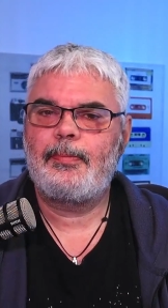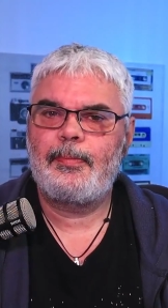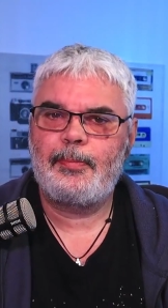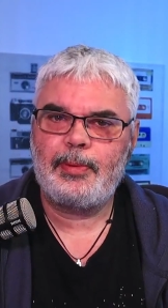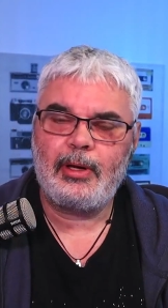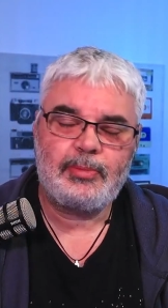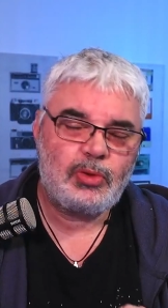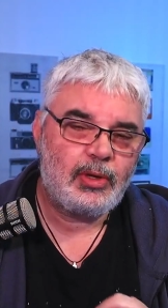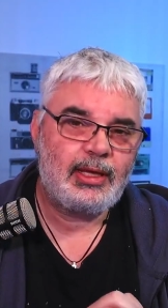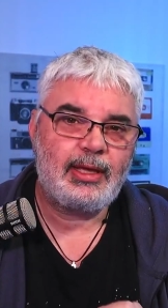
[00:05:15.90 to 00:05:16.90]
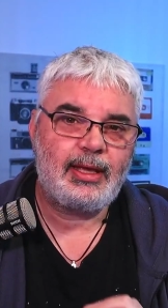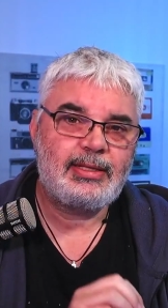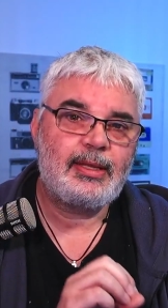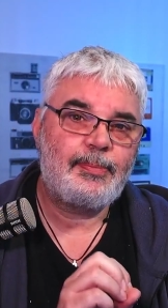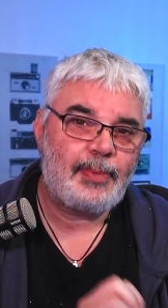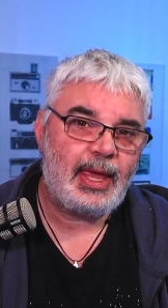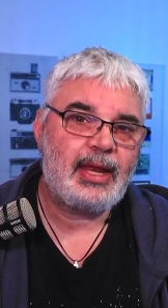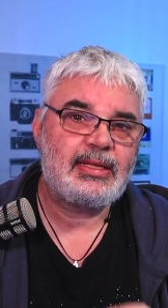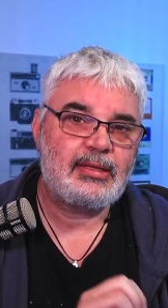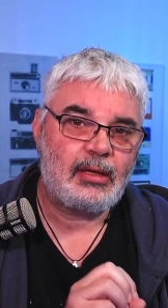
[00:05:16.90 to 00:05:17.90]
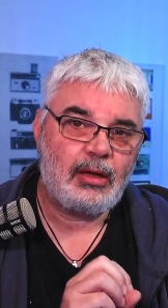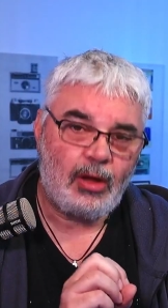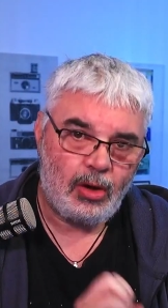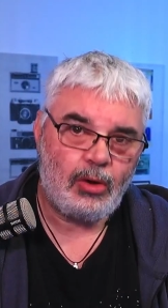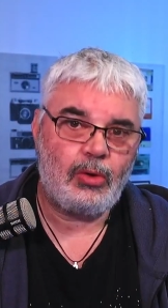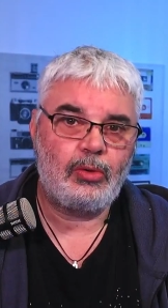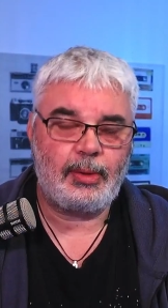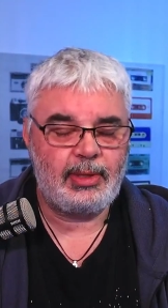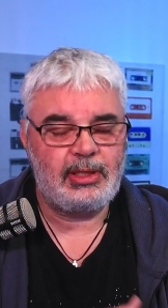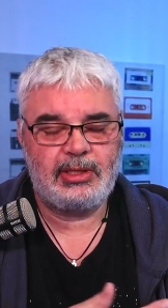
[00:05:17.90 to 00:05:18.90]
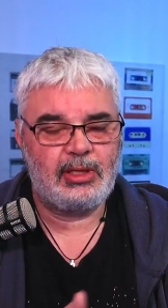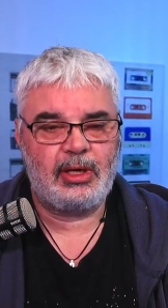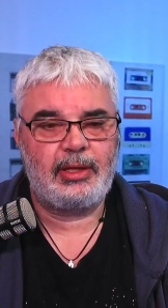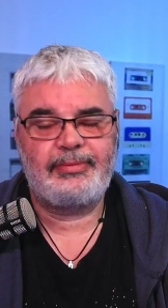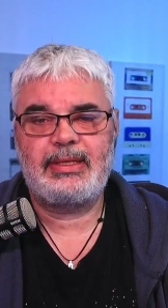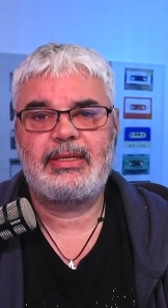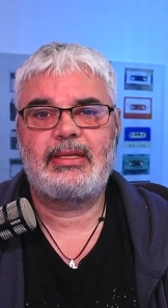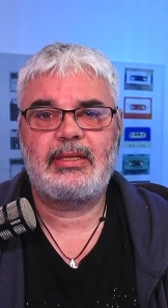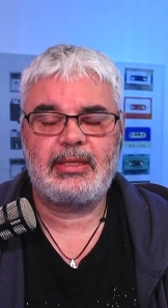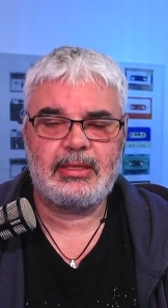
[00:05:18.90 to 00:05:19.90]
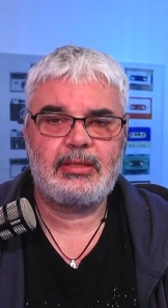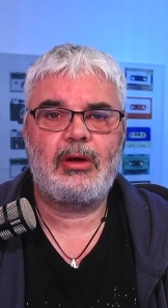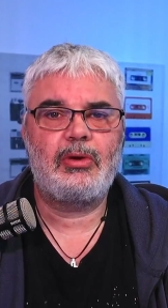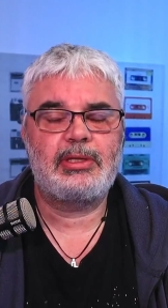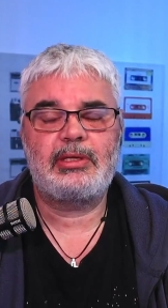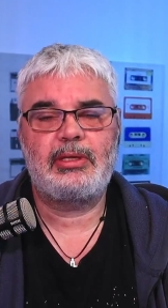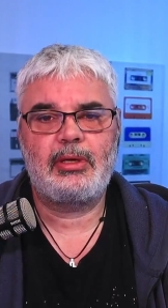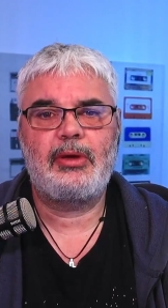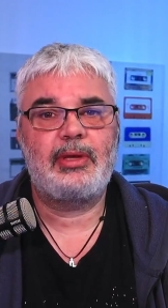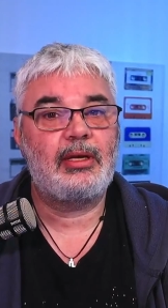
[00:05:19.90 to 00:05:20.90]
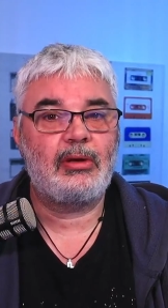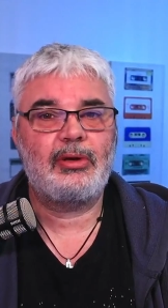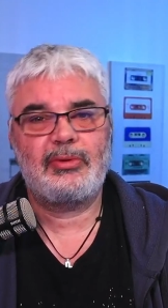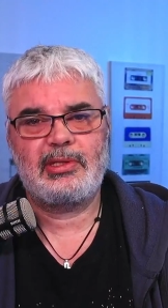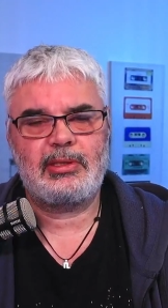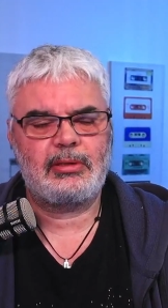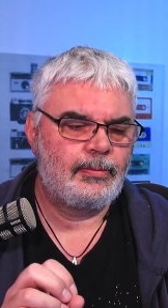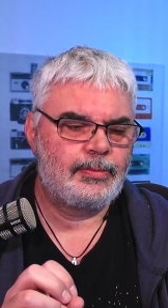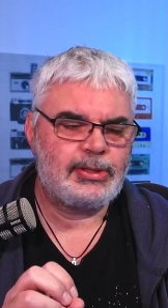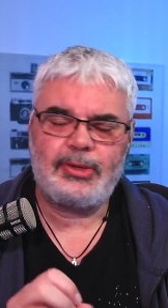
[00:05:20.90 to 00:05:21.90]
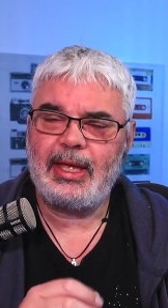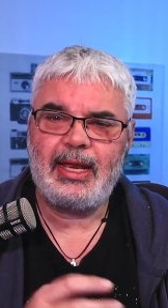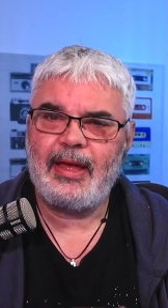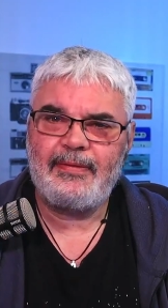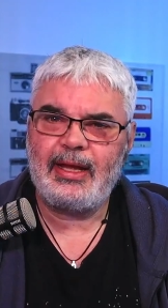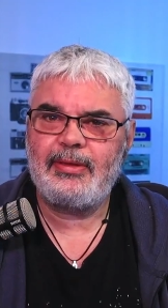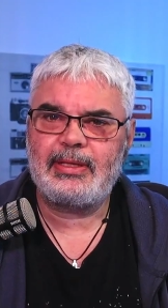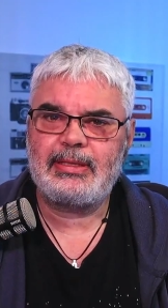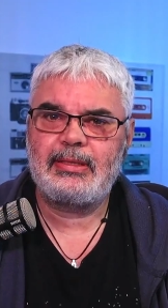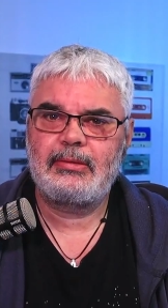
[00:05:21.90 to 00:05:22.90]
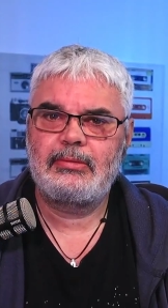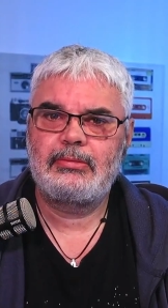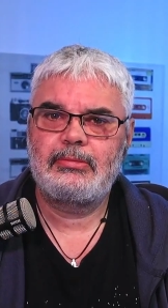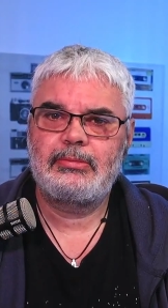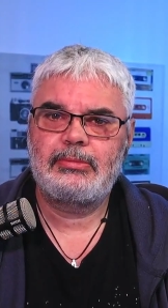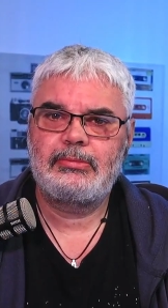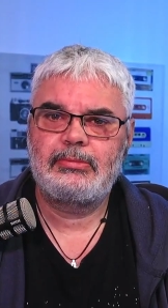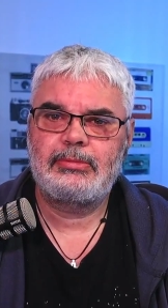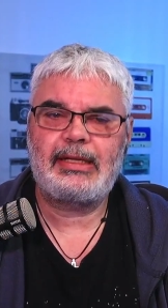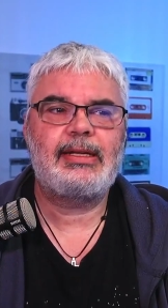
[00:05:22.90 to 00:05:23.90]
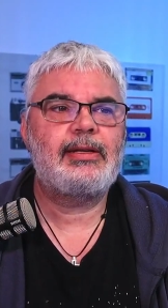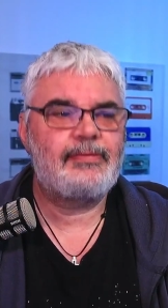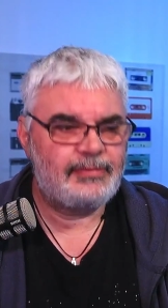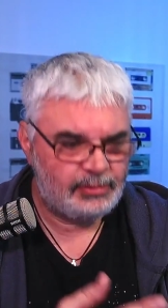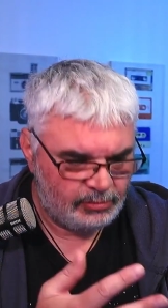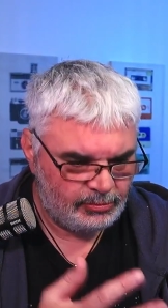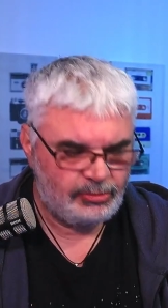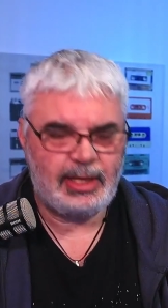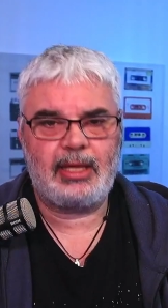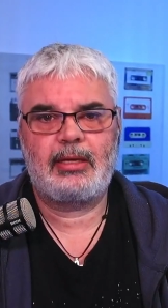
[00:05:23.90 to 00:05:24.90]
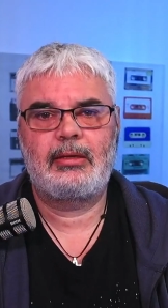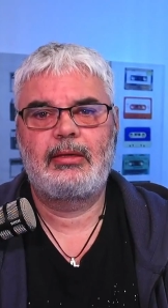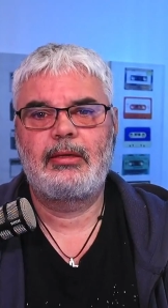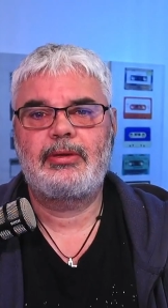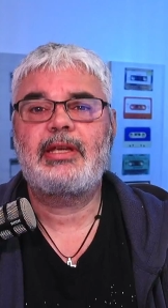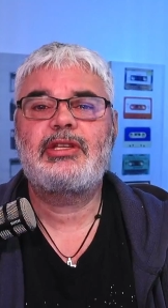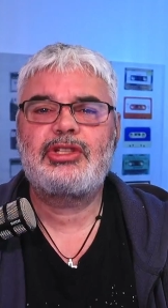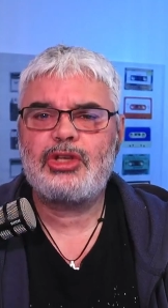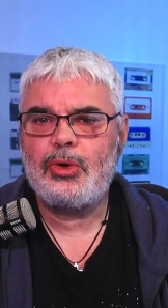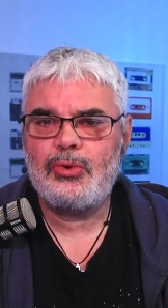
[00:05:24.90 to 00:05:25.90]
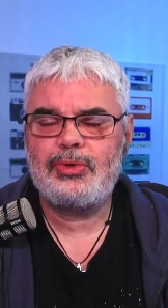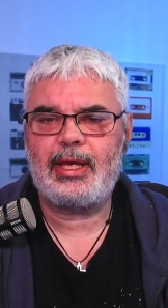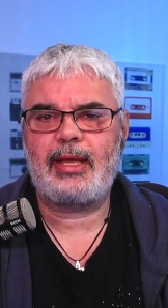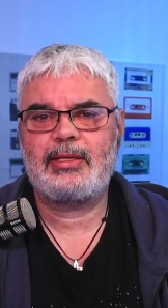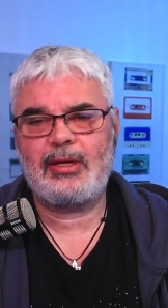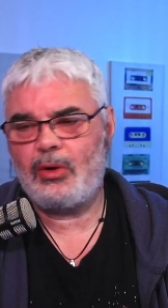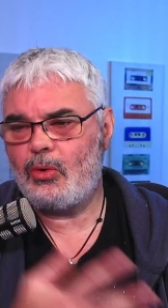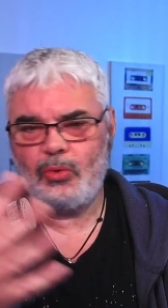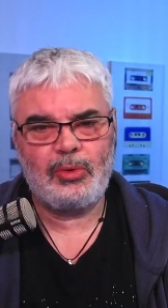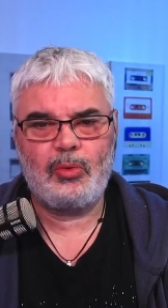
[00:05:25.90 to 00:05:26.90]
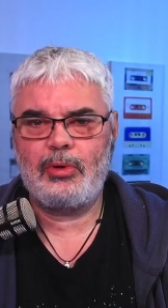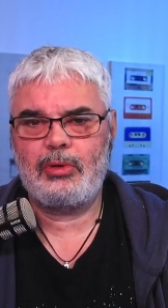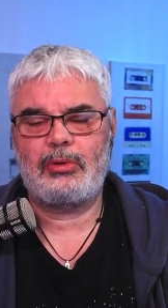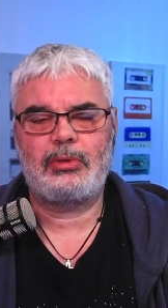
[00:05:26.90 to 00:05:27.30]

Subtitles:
but I'm talking as the band as a whole. I mean, you just got to listen to the songs and you know they're not Christian. So they loved others. They loved Rick. They showed that to all the world.